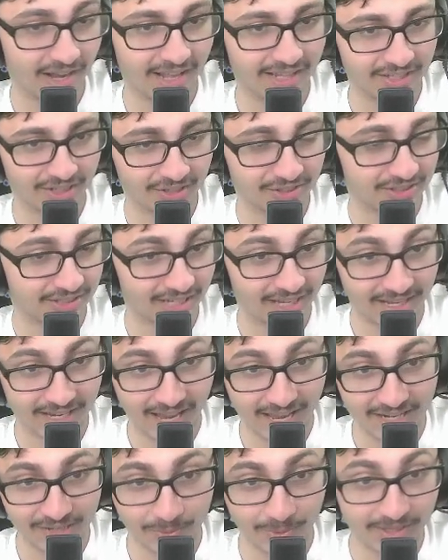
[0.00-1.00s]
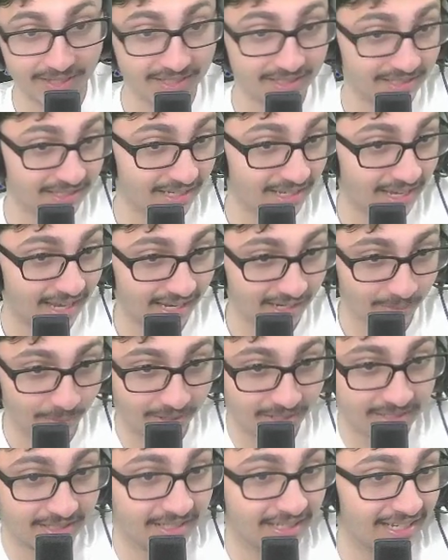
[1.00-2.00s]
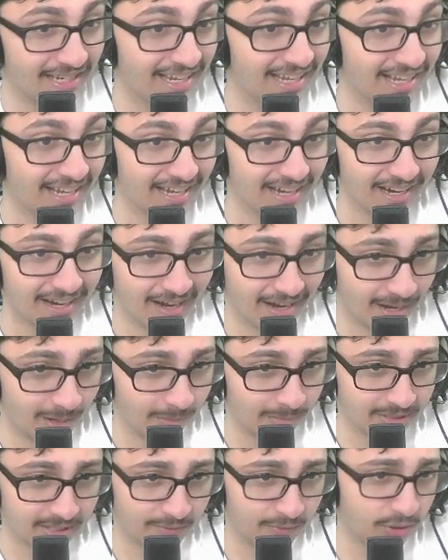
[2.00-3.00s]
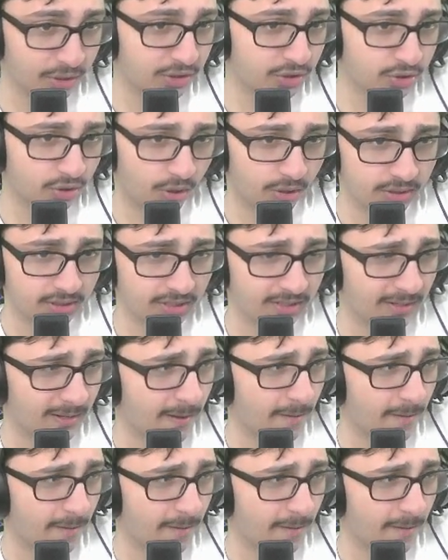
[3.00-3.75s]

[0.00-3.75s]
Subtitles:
dust. Anyways, let's have a look at the card.